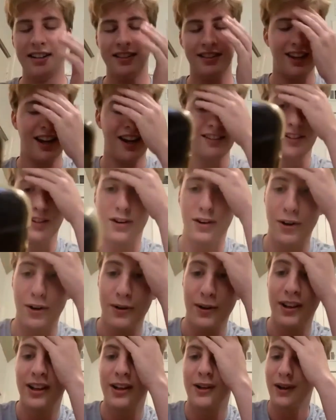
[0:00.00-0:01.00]
texted her
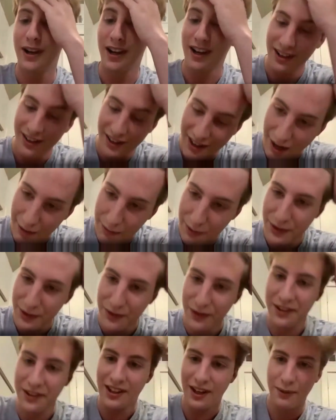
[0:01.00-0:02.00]
really quick, and I'm just
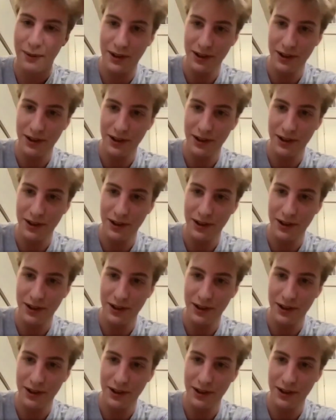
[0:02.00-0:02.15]
FaceTiming